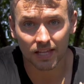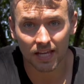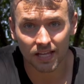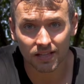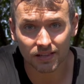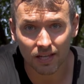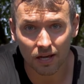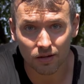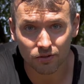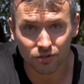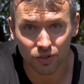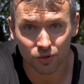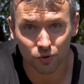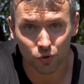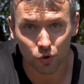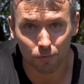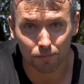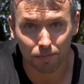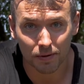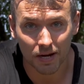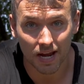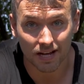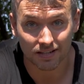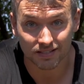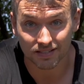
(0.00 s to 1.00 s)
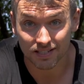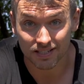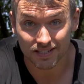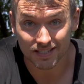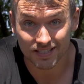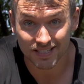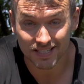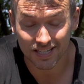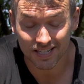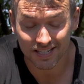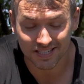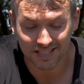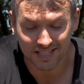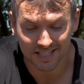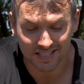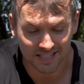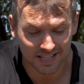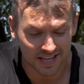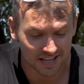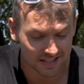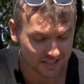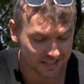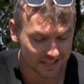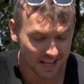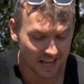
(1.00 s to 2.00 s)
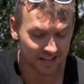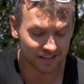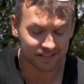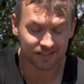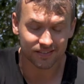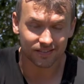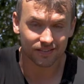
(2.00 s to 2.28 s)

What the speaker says: 10,000 rupiahs, 60 cents. Like,